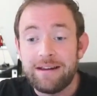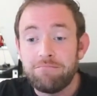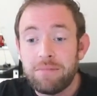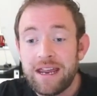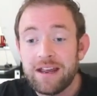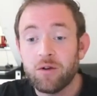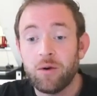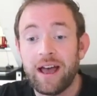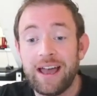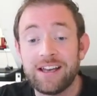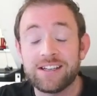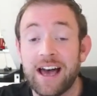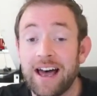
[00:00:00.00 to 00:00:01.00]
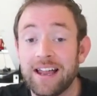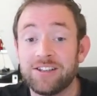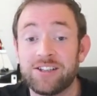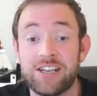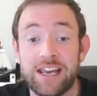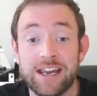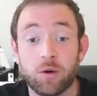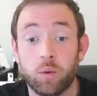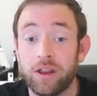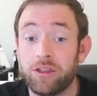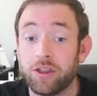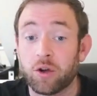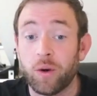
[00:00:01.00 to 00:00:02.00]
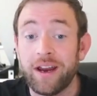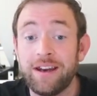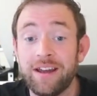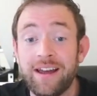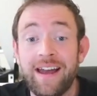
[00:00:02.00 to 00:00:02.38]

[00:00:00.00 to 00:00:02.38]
may go ahead and take with the queen.